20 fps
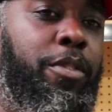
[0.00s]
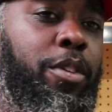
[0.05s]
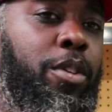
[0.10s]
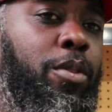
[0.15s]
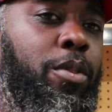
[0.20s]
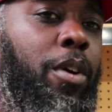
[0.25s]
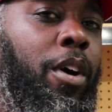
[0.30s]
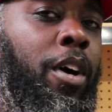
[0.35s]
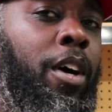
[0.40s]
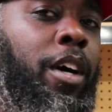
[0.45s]

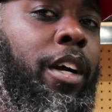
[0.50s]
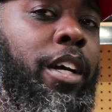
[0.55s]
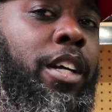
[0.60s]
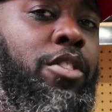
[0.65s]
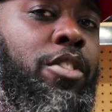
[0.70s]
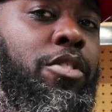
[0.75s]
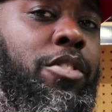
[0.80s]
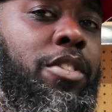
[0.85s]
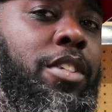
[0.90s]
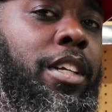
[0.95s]
you are
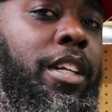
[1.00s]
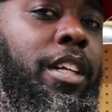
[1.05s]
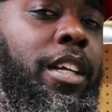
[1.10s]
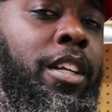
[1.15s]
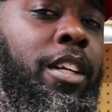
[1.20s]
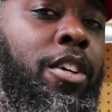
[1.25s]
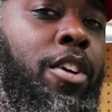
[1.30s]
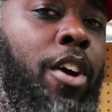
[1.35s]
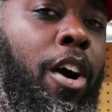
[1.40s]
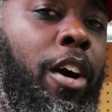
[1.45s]
interested
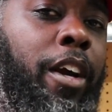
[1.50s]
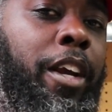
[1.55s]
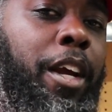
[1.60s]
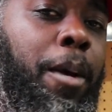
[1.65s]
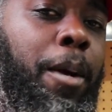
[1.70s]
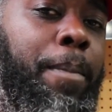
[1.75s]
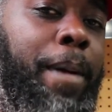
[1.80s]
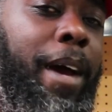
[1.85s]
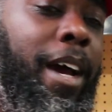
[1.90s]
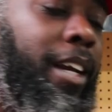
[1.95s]
in the car
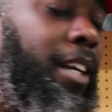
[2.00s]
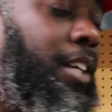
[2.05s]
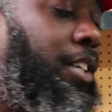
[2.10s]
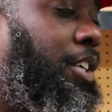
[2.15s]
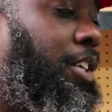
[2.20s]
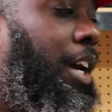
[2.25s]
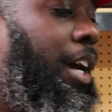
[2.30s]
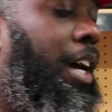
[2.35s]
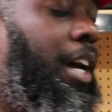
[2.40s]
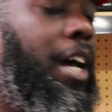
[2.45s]
care
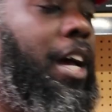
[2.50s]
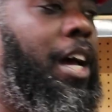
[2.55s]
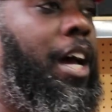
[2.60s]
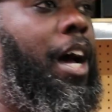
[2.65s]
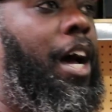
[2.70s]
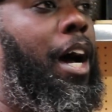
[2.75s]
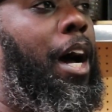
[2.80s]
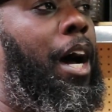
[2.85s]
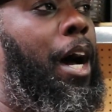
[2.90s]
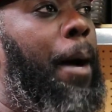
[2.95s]
package,
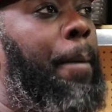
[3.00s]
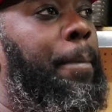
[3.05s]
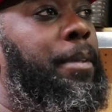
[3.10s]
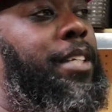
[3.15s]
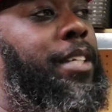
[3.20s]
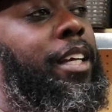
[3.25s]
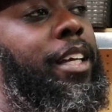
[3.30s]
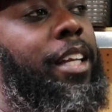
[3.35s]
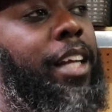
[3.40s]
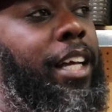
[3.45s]
I'm gonna
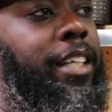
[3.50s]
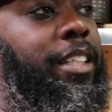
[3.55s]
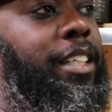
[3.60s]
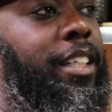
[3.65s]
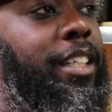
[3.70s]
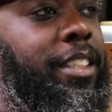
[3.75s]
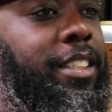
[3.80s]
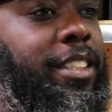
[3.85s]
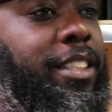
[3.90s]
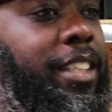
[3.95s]
tell you like
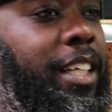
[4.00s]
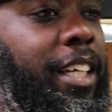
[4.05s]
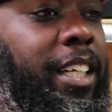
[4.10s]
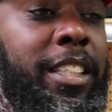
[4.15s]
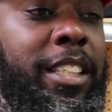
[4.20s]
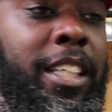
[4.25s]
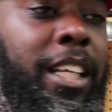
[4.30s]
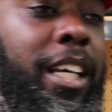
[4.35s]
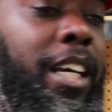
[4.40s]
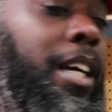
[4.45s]
this.
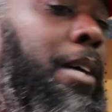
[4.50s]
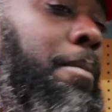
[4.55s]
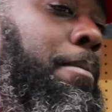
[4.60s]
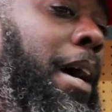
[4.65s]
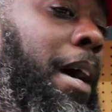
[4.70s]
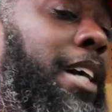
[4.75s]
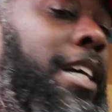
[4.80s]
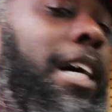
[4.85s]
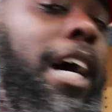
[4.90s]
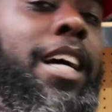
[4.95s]

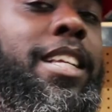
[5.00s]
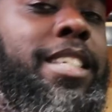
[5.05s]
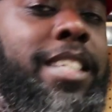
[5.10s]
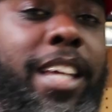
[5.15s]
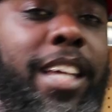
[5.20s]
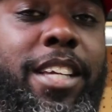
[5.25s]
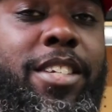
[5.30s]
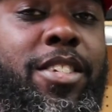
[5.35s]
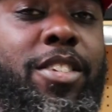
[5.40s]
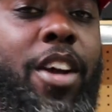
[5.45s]
My
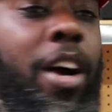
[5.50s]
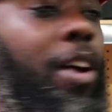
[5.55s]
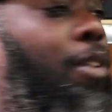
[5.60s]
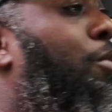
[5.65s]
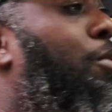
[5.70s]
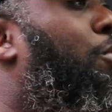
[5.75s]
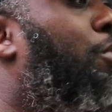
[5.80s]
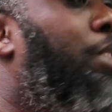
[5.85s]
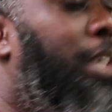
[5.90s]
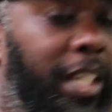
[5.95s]
contests are
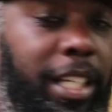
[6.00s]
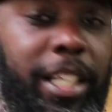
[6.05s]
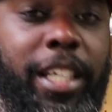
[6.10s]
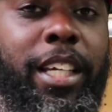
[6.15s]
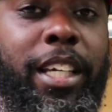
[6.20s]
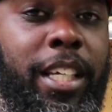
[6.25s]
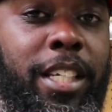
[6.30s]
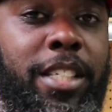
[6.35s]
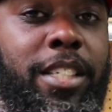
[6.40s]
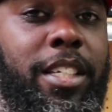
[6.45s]
really
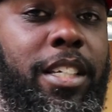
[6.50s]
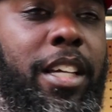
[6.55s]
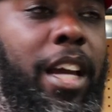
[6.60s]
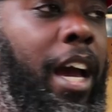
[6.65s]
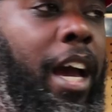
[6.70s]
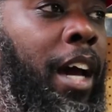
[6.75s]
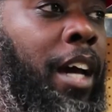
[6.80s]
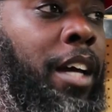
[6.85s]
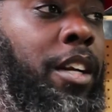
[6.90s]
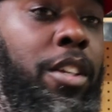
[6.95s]
easy
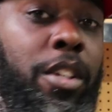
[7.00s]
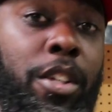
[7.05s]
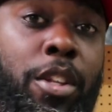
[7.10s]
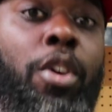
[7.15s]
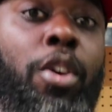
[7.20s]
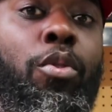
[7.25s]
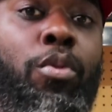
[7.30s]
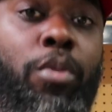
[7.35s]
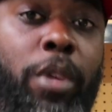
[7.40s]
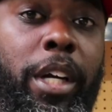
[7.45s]
and
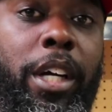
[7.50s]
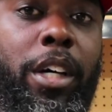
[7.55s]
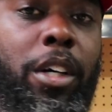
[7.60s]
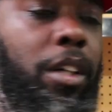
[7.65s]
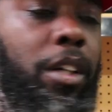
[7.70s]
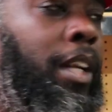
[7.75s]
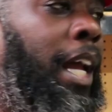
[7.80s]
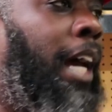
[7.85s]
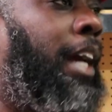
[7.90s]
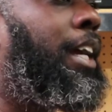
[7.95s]
they're
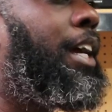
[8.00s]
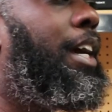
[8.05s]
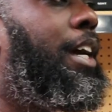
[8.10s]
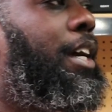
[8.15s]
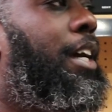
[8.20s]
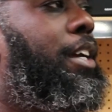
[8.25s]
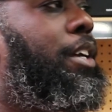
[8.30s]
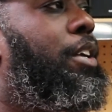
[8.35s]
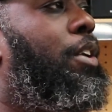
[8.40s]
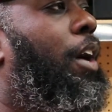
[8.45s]
real. Like,
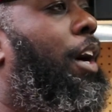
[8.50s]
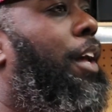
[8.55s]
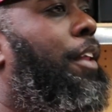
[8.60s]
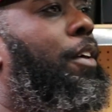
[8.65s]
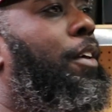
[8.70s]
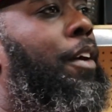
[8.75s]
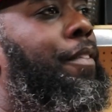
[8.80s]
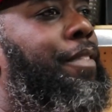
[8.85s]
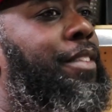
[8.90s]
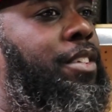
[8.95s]
you know how
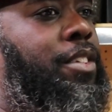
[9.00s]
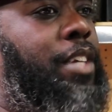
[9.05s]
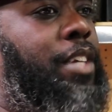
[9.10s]
they have those